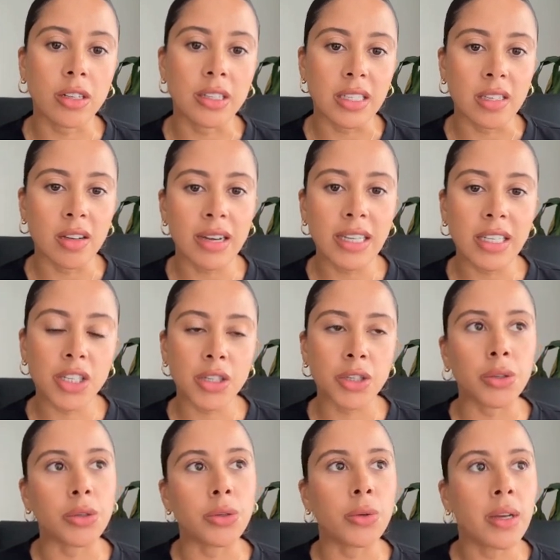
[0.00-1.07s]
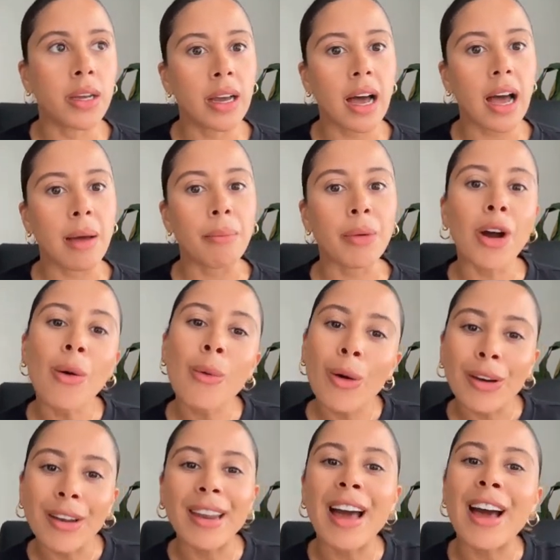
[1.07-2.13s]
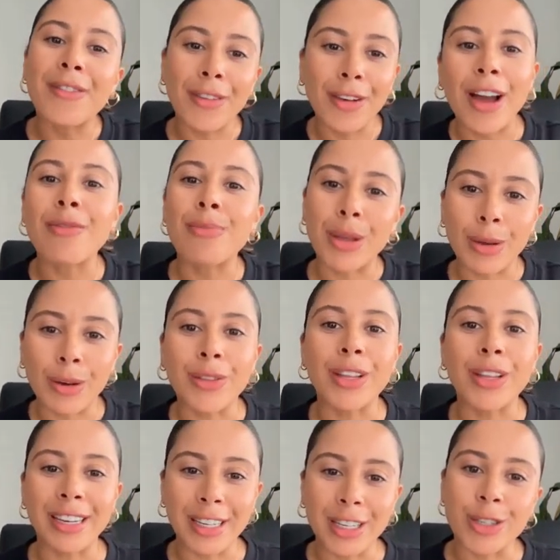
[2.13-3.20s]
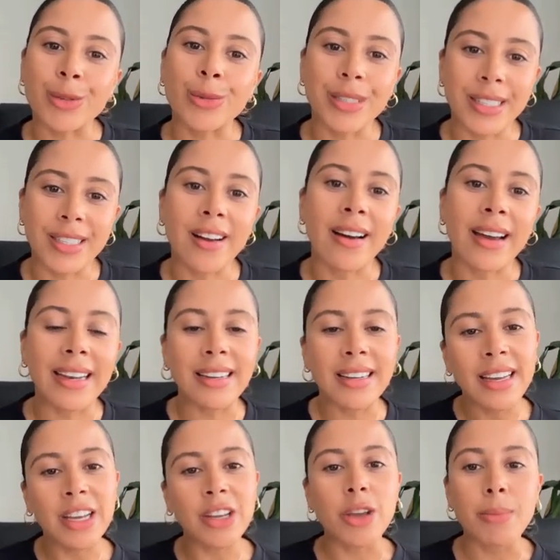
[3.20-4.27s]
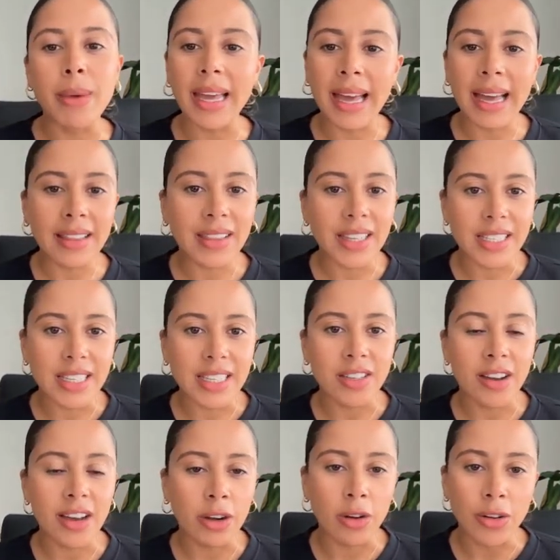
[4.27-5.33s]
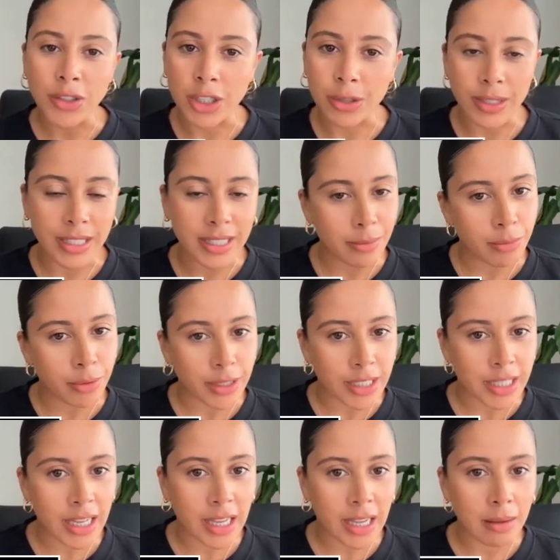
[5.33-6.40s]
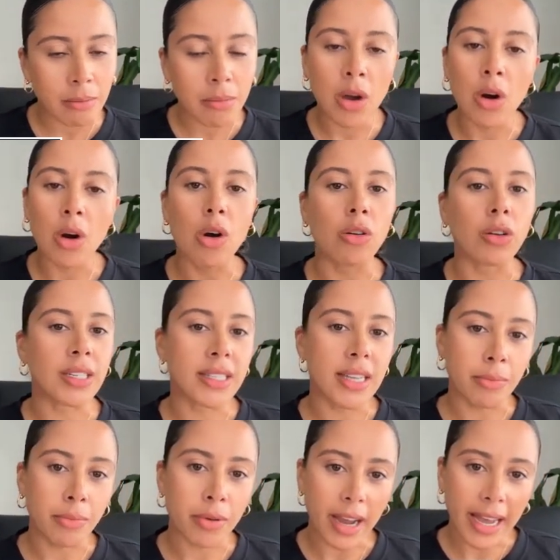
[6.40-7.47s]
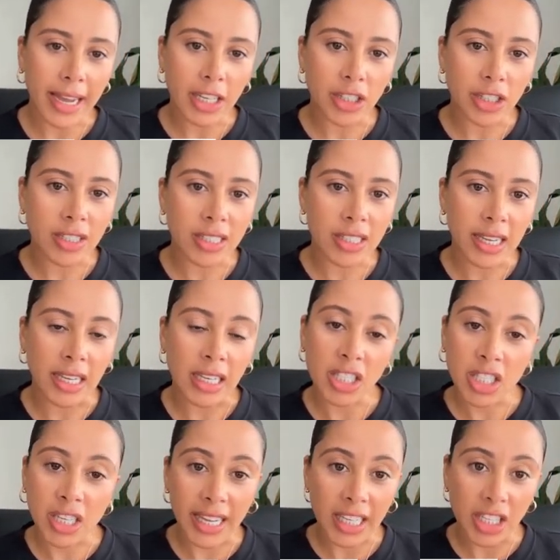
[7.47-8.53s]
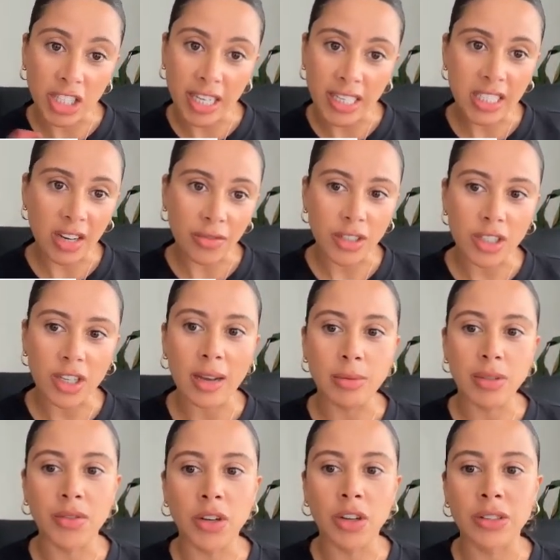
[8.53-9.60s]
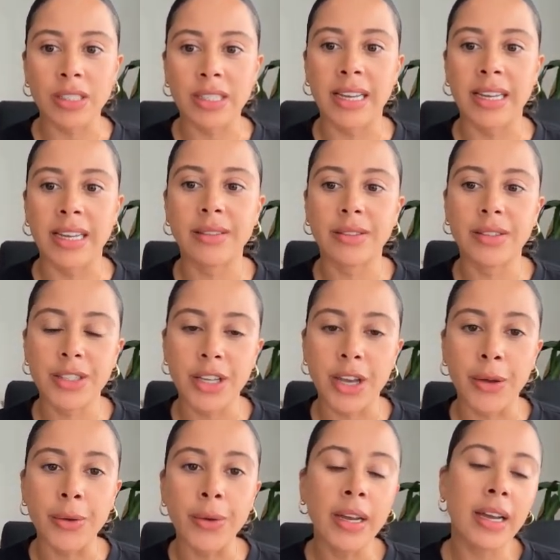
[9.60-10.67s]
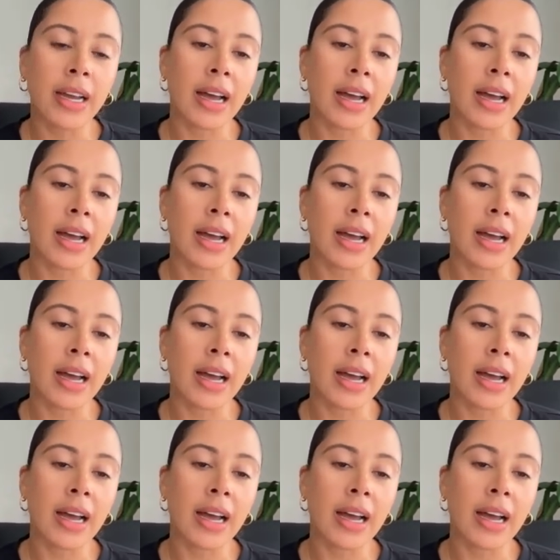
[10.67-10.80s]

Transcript: are designed to go on and have life beyond the initial design. You may hand this design off to a separate team or a separate agency to ingest different types of content. So